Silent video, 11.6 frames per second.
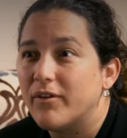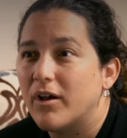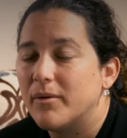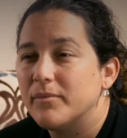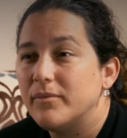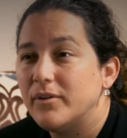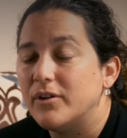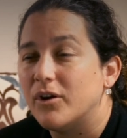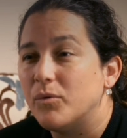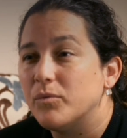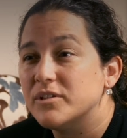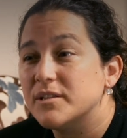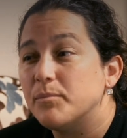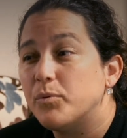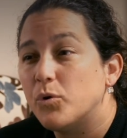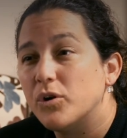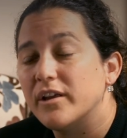Um, you know, we're
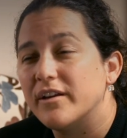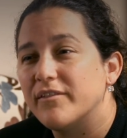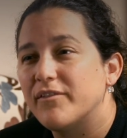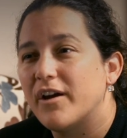supportive